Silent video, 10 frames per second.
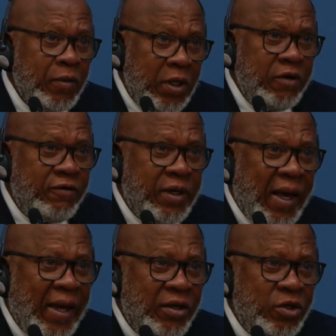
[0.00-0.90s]
even
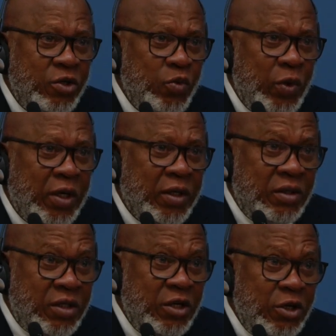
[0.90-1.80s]
as we
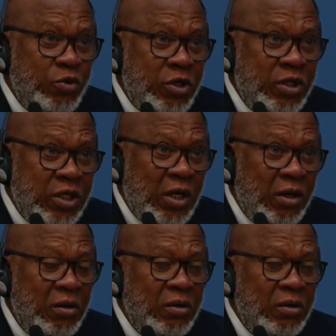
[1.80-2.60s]
continue to deal